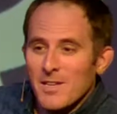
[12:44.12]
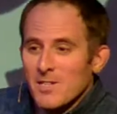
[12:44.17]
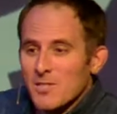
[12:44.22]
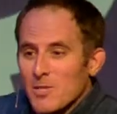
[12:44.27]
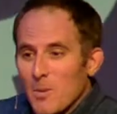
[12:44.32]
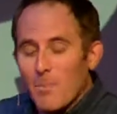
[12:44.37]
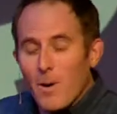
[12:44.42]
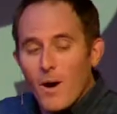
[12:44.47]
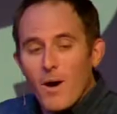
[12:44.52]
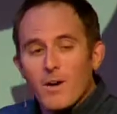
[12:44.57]

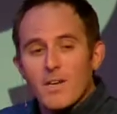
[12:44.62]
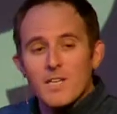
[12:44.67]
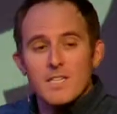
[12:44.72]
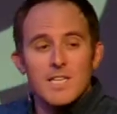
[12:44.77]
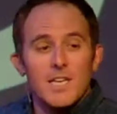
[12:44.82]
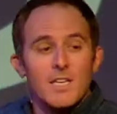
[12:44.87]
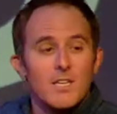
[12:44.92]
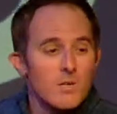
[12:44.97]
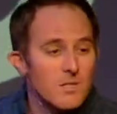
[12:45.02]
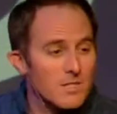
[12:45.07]
Paul
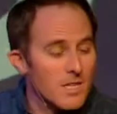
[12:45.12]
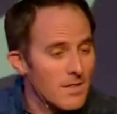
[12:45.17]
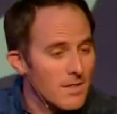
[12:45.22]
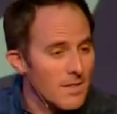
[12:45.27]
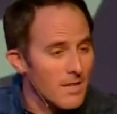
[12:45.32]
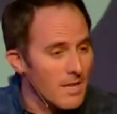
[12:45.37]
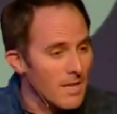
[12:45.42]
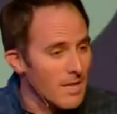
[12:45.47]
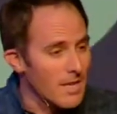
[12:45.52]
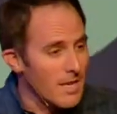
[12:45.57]
continues
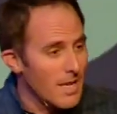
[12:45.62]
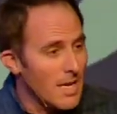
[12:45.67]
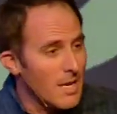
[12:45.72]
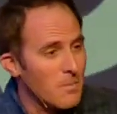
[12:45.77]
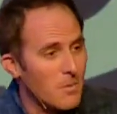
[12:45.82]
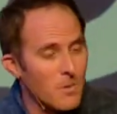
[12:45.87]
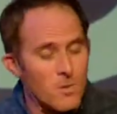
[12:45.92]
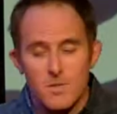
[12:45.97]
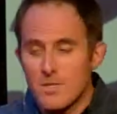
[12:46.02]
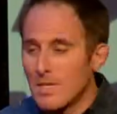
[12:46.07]
in
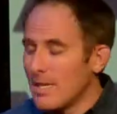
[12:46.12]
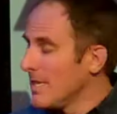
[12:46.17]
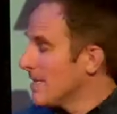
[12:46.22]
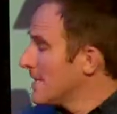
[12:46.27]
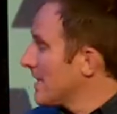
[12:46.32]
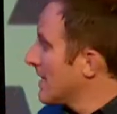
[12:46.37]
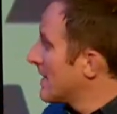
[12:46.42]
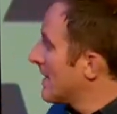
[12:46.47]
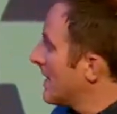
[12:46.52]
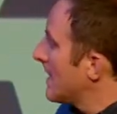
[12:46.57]
Hebrews, and he
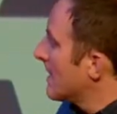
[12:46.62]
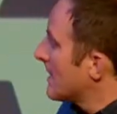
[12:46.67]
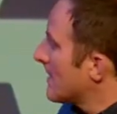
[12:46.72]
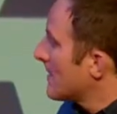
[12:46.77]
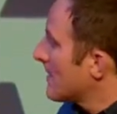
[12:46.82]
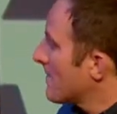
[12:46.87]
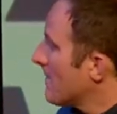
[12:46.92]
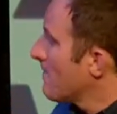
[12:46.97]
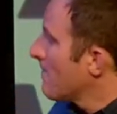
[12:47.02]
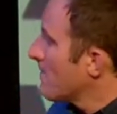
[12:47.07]
says
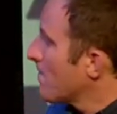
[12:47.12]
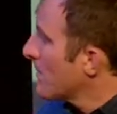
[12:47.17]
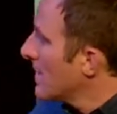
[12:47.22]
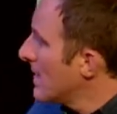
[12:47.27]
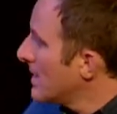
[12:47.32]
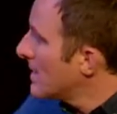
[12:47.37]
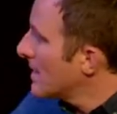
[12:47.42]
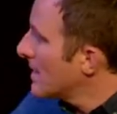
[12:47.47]
this. He says,